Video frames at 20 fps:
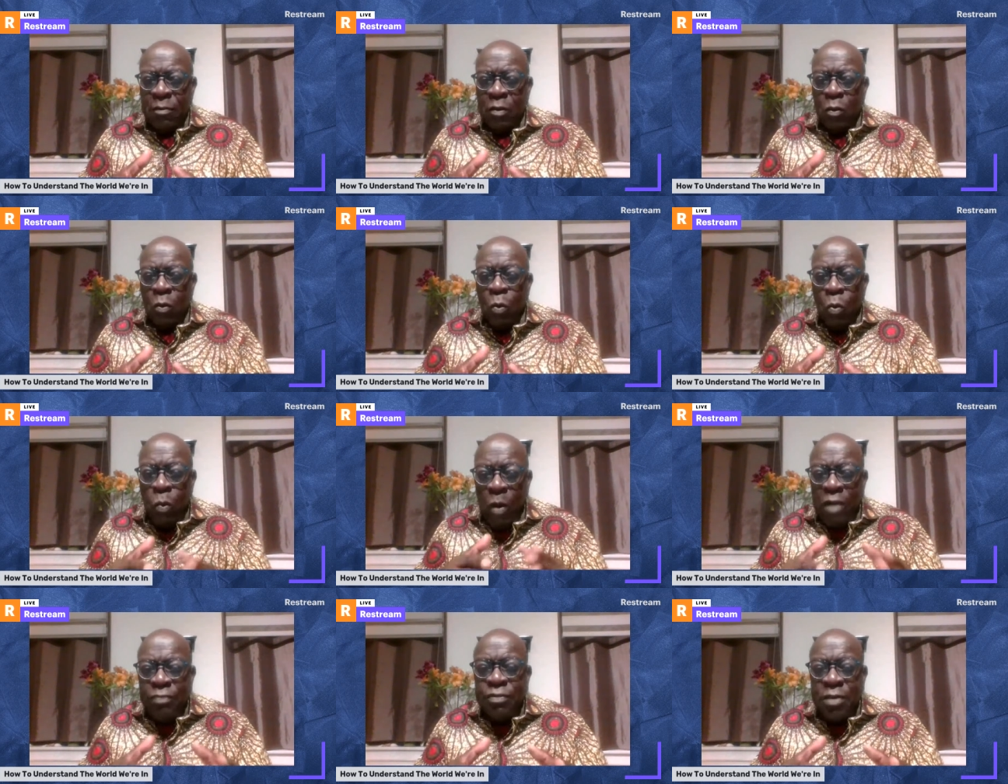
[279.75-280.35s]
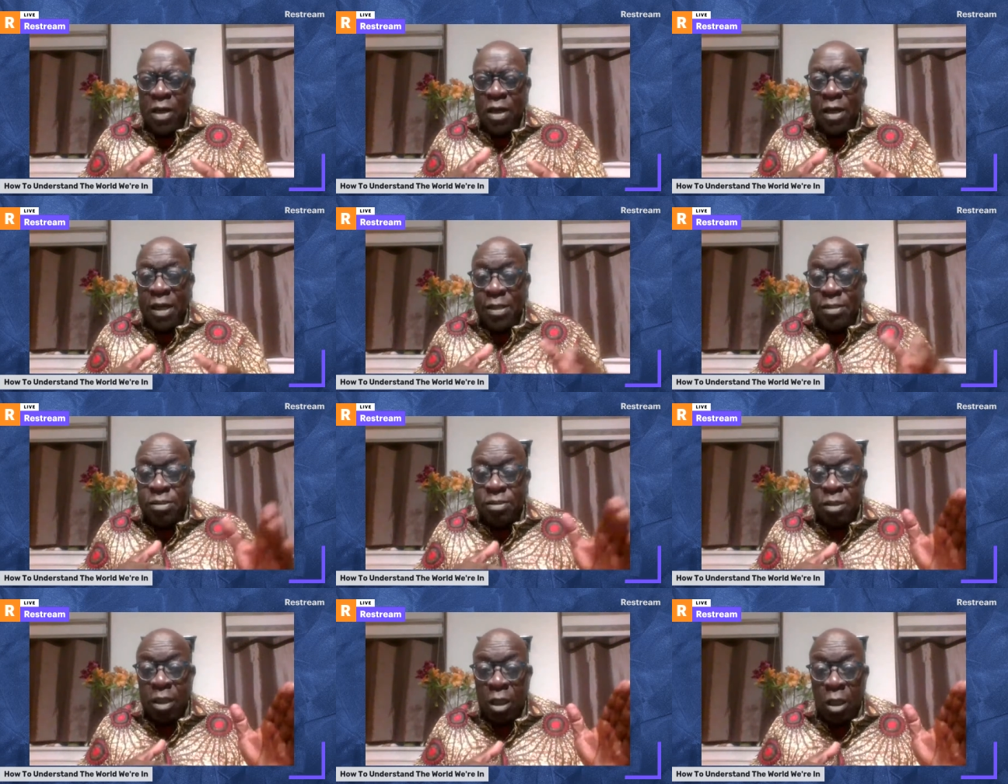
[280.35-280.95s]
whether
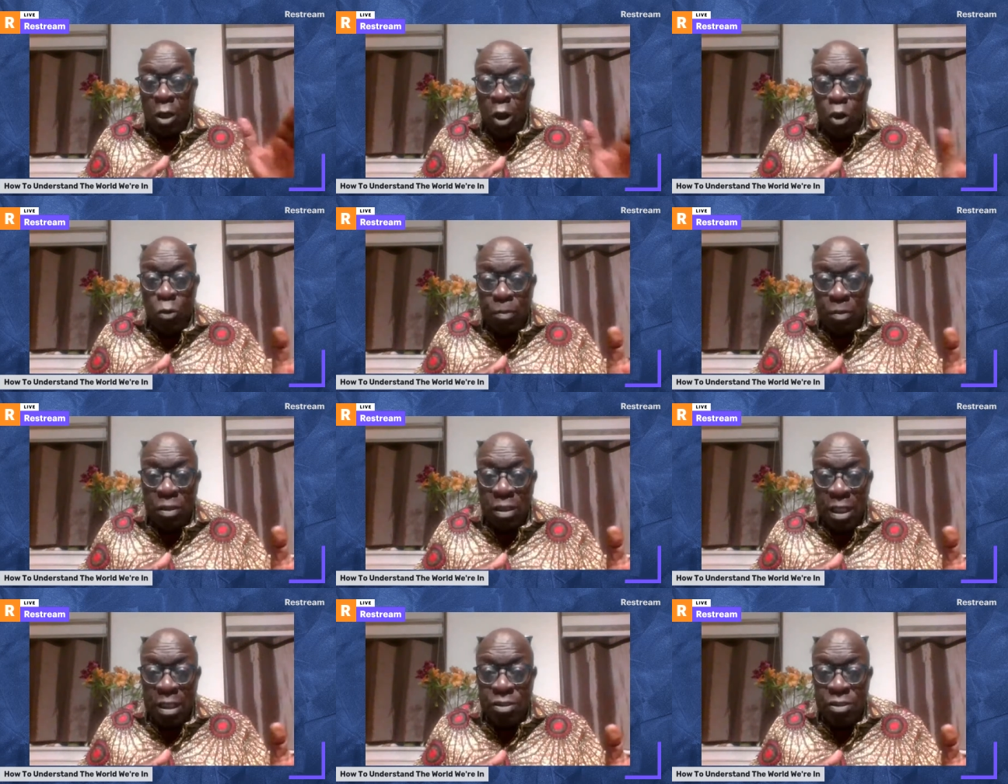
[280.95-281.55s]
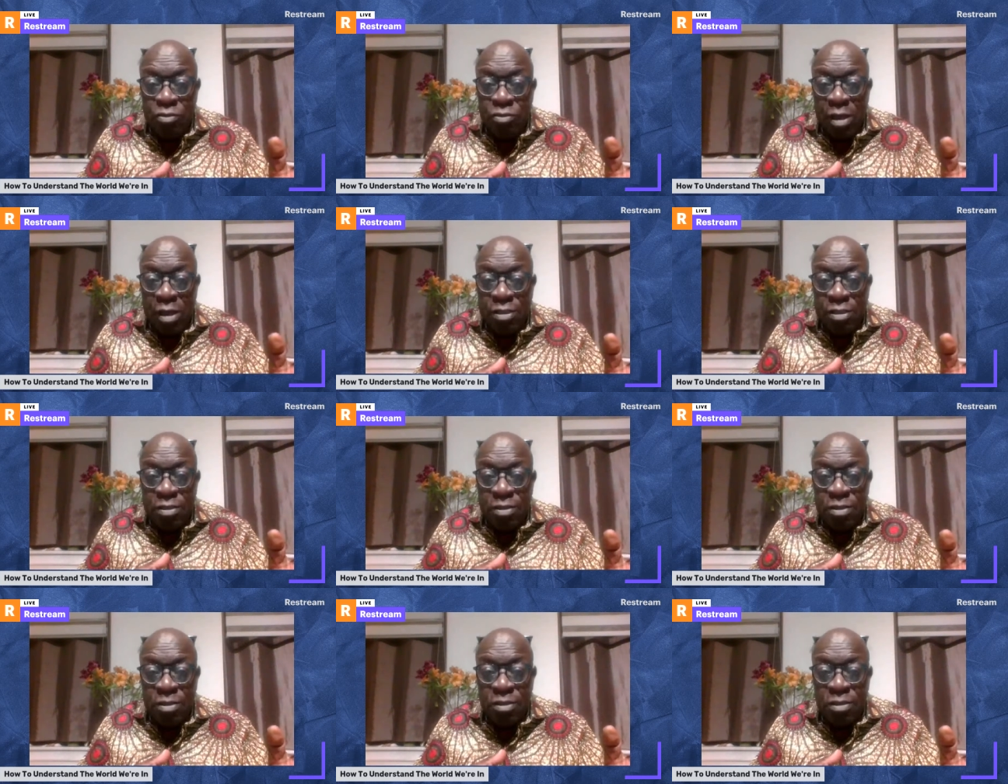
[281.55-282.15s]
it's the global
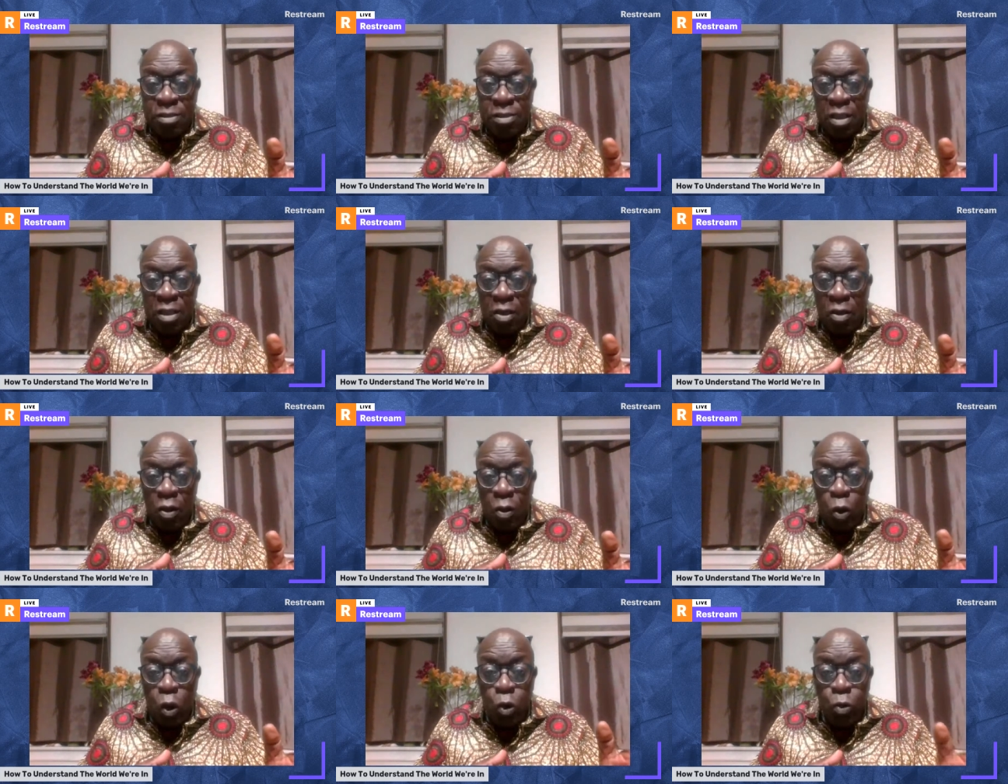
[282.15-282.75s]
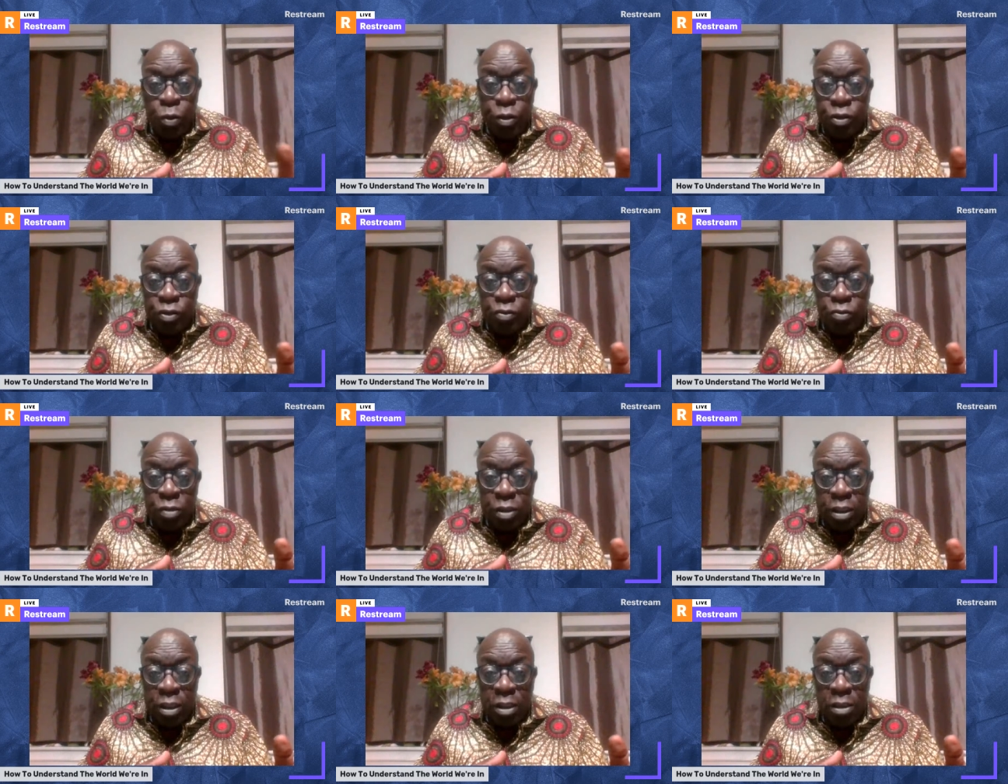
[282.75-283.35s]
interests who are
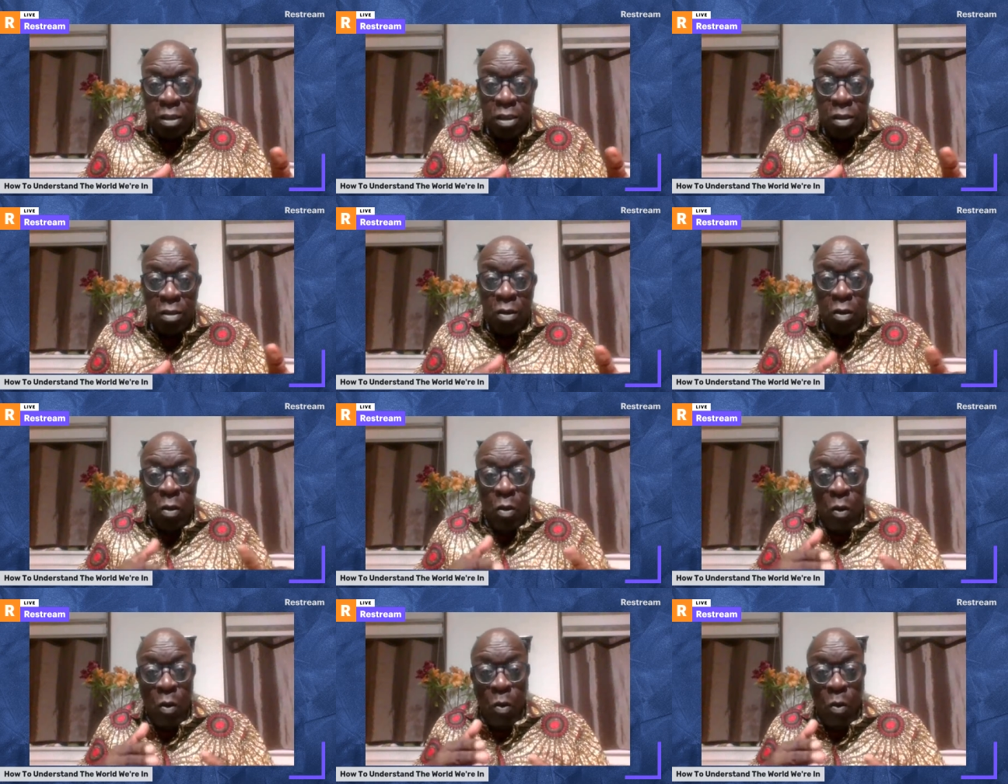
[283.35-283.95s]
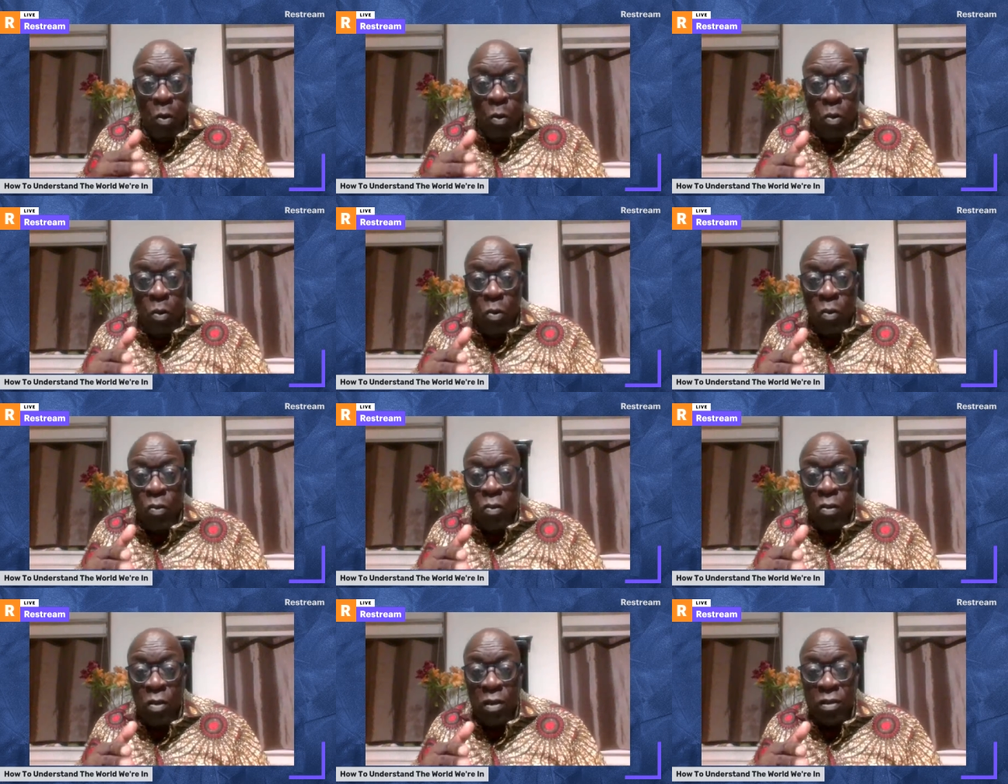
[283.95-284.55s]
talking
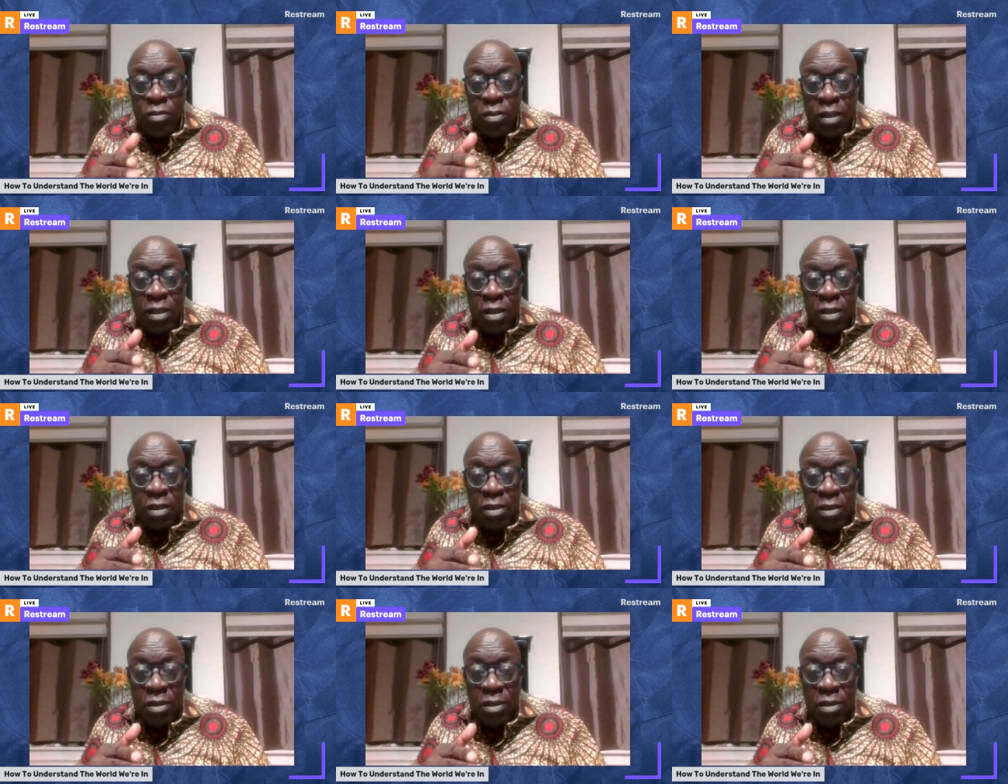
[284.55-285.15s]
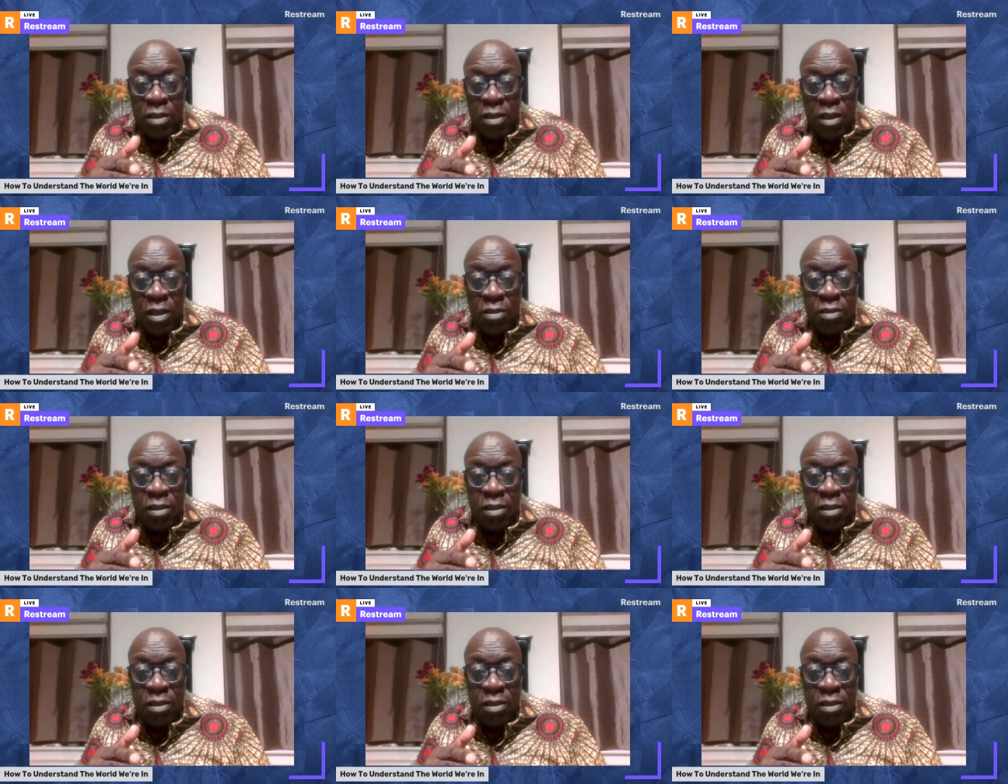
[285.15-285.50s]
or the